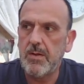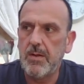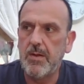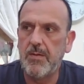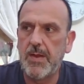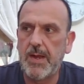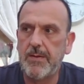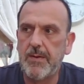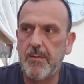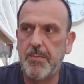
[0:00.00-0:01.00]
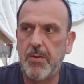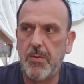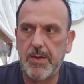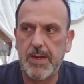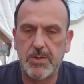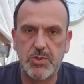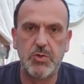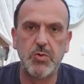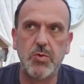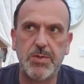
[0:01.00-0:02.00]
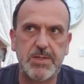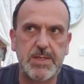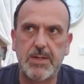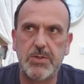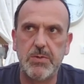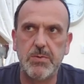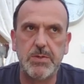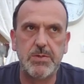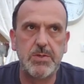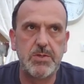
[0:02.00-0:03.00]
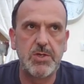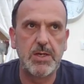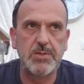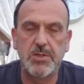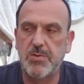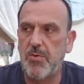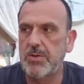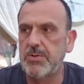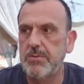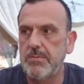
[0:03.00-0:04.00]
and then a bit where they're sure the statue has changed expression.